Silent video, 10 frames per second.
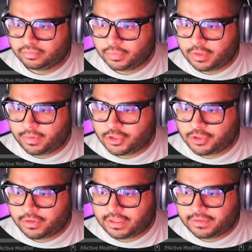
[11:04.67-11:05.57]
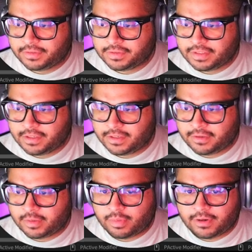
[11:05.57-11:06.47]
And make sure that the Z on
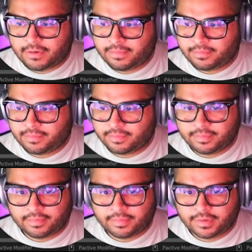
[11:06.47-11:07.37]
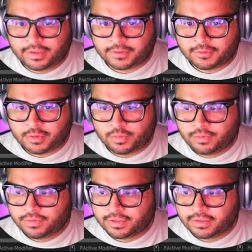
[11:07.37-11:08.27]
the bottom is also moved.